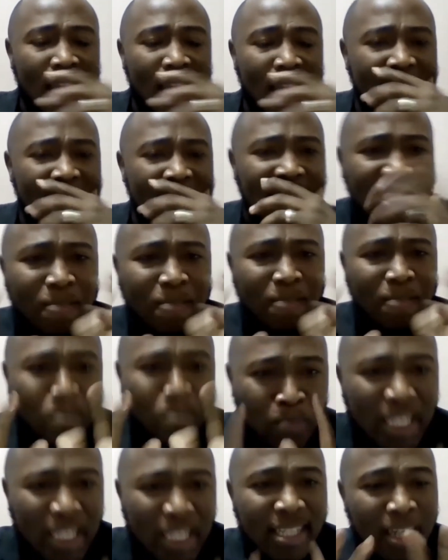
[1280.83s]
it is
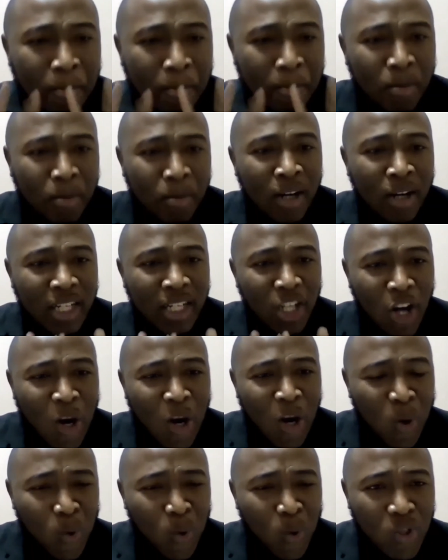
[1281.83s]
beaten upon the
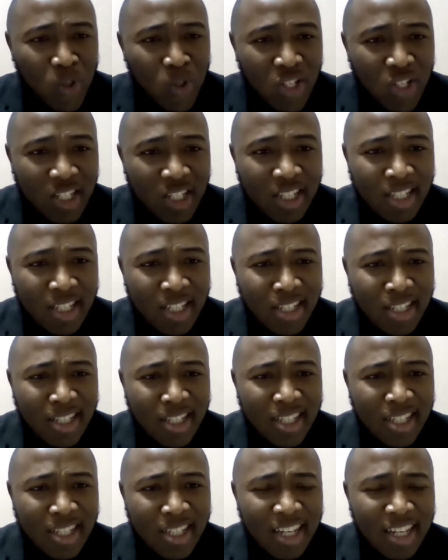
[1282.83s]

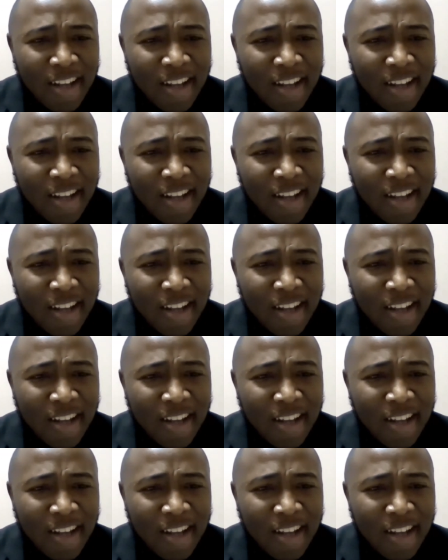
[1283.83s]
house.